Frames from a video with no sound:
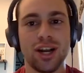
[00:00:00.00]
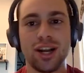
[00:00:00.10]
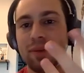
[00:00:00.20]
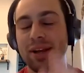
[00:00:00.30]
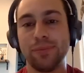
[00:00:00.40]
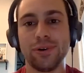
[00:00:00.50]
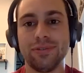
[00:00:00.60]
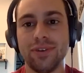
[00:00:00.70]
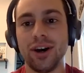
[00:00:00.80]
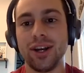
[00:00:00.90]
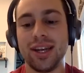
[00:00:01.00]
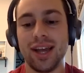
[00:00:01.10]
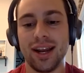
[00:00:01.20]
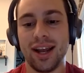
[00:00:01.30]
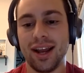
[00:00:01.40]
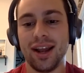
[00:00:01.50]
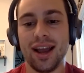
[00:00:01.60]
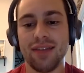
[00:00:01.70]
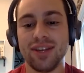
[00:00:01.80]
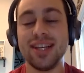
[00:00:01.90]
to make more fun, and
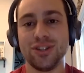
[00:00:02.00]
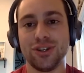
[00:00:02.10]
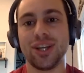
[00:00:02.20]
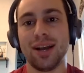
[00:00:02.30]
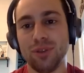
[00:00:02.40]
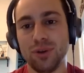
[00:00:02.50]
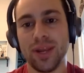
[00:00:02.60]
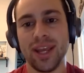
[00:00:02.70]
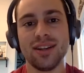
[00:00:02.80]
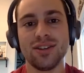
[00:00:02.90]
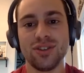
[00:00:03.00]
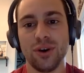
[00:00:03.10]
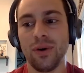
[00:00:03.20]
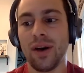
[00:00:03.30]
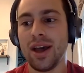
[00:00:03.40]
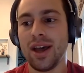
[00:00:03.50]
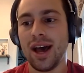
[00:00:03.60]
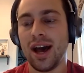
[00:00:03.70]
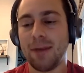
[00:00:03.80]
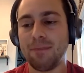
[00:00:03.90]
I have an easier time doing it. So
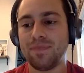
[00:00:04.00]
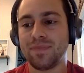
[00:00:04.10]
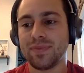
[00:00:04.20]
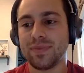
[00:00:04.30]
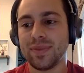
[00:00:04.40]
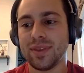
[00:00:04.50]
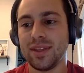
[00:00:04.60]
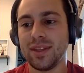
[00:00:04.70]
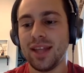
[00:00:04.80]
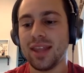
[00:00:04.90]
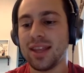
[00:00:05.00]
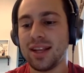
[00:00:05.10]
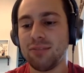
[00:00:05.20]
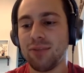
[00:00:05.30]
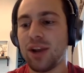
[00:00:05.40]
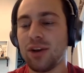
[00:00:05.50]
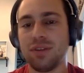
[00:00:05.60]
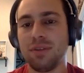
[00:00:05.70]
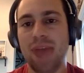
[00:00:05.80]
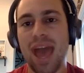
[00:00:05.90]
um, nothing right
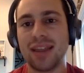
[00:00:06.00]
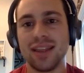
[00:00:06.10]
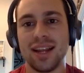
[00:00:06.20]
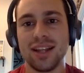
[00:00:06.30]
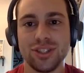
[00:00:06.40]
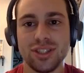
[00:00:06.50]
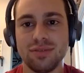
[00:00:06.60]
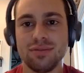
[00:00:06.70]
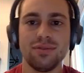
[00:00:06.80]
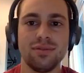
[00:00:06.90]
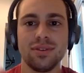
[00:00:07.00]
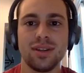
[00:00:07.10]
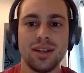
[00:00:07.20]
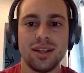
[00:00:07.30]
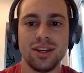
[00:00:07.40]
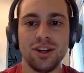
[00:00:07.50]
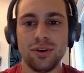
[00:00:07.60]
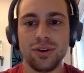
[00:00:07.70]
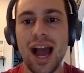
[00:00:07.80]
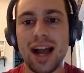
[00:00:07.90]
off the bat that I just,
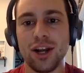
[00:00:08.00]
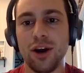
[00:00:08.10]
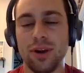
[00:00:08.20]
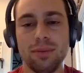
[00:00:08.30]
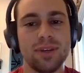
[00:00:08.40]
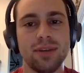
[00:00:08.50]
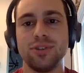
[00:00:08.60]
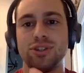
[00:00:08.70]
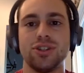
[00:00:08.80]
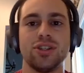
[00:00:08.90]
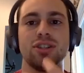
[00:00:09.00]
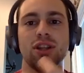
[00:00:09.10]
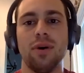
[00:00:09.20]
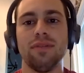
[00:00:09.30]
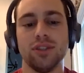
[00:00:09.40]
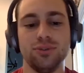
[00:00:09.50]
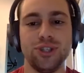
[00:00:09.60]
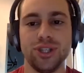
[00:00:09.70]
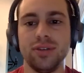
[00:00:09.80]
got going, but it was just a slow evolution.